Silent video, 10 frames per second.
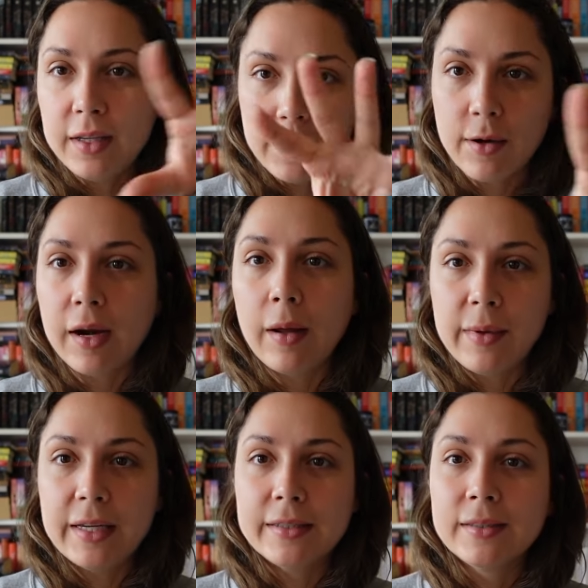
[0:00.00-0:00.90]
you know what I
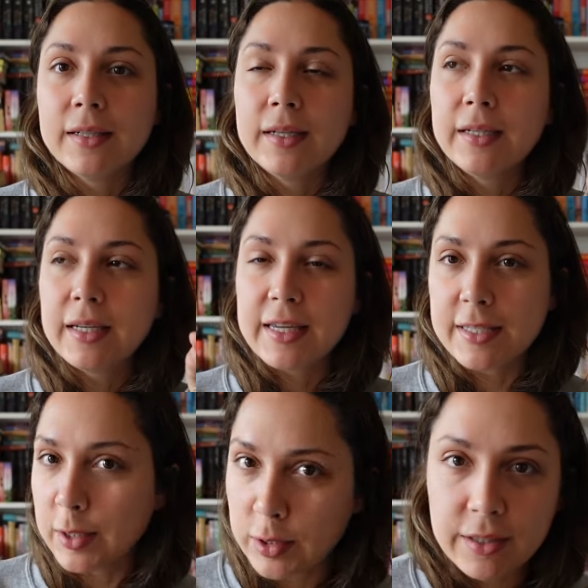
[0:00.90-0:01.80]
mean?
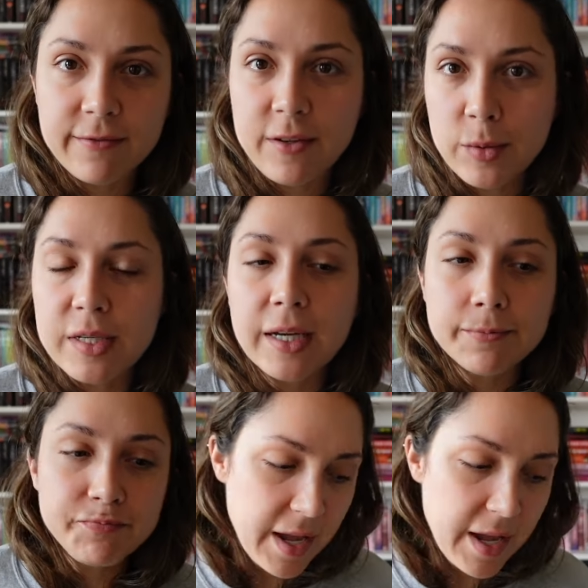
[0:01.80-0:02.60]
Gets a little confusing.